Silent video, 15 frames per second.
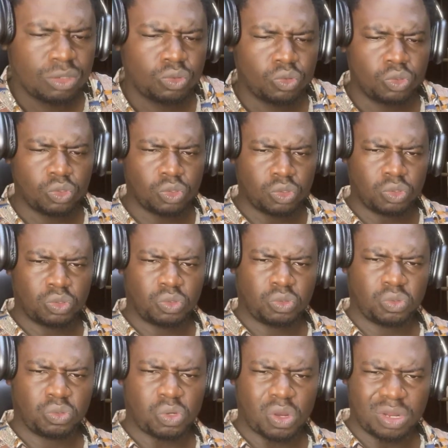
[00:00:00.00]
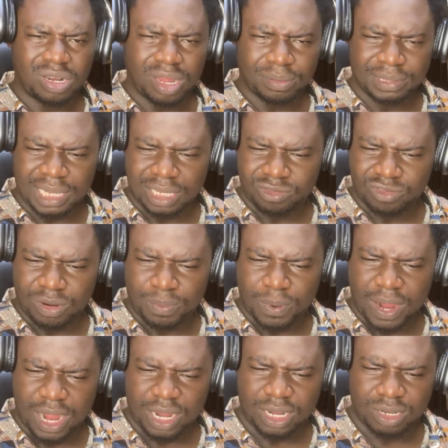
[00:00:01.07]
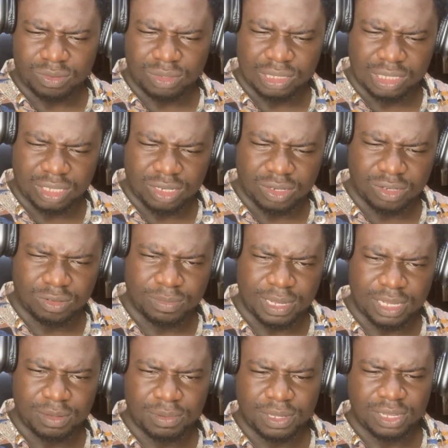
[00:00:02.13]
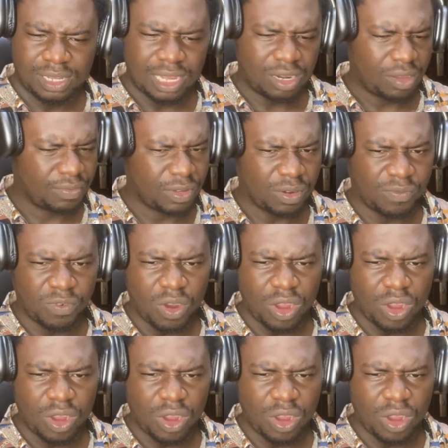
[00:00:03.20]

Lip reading: Ooh, hold up, Sandra Park. What's good, baby? I love your voice.